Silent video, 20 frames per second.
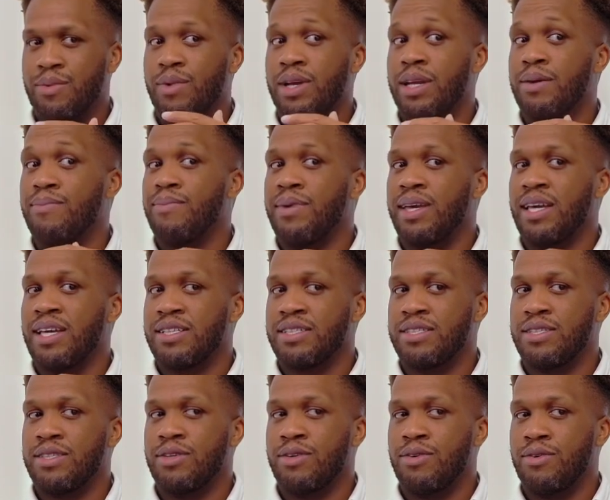what it
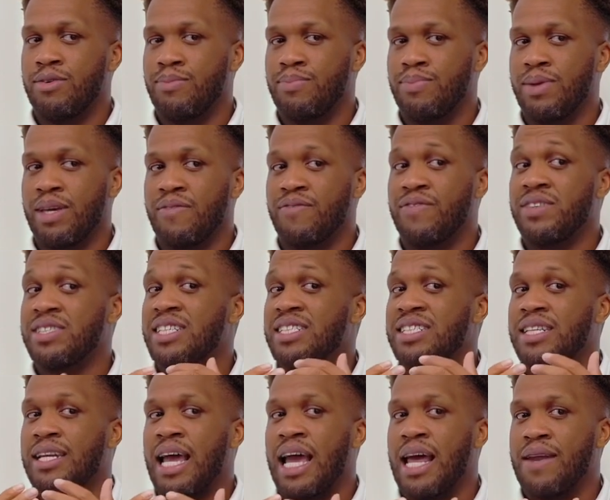means to be a
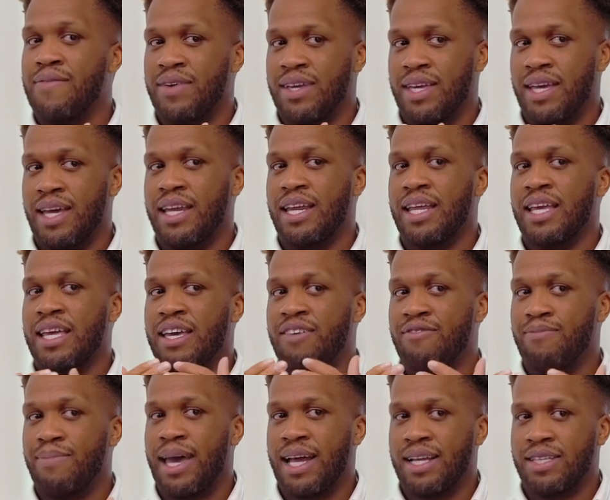physician advocate and
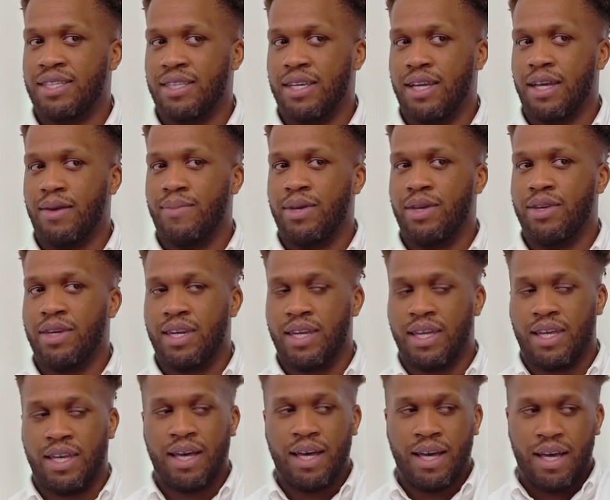give back to the
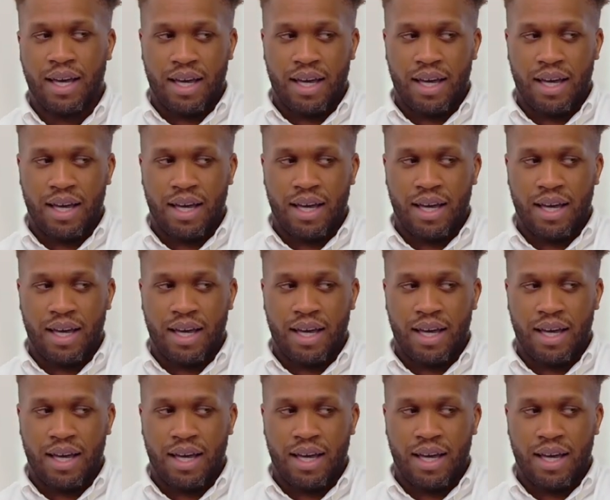community.